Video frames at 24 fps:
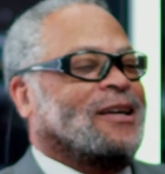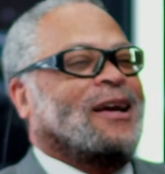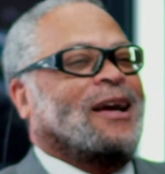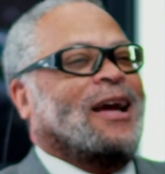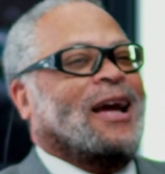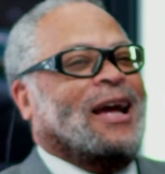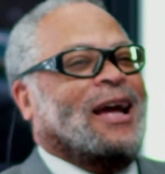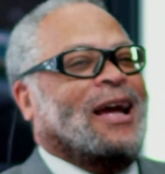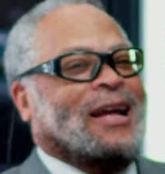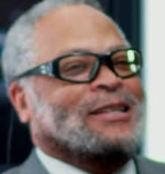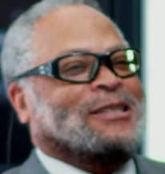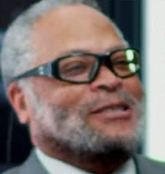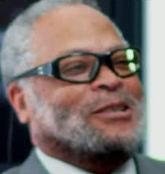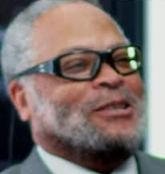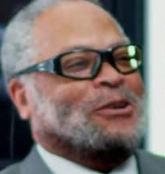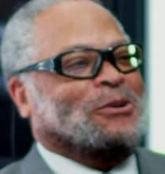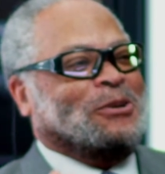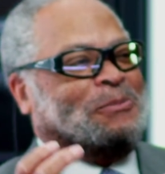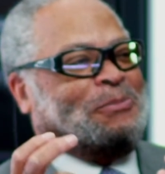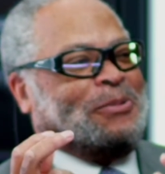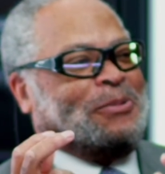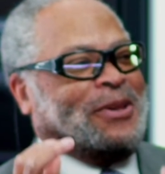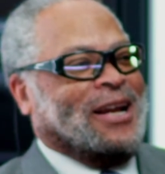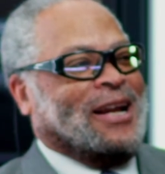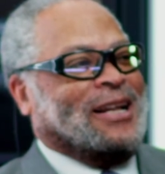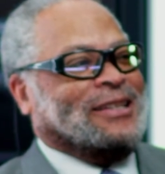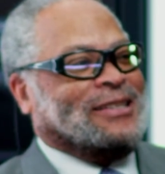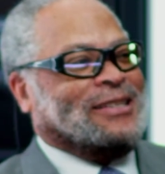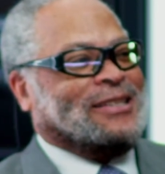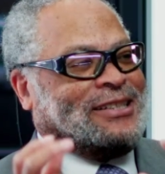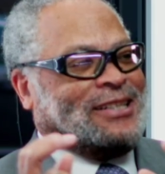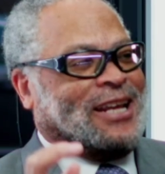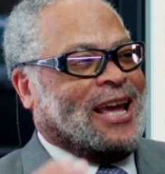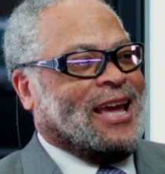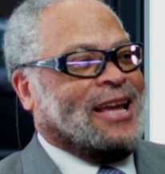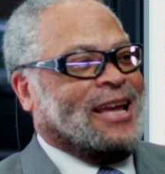And so the plants
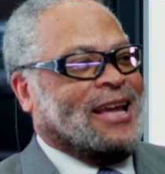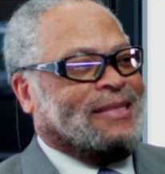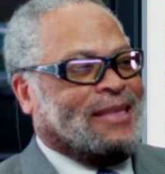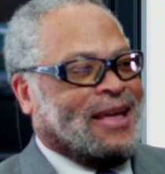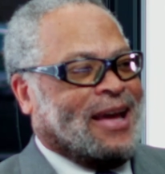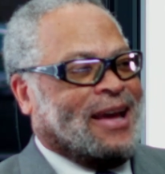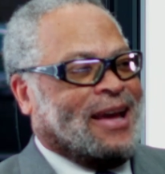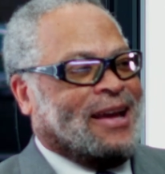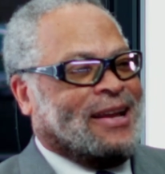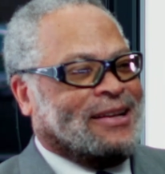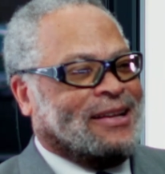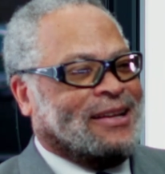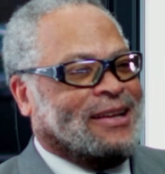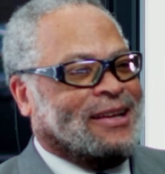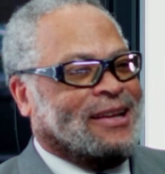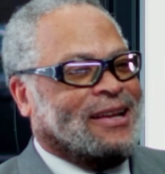take that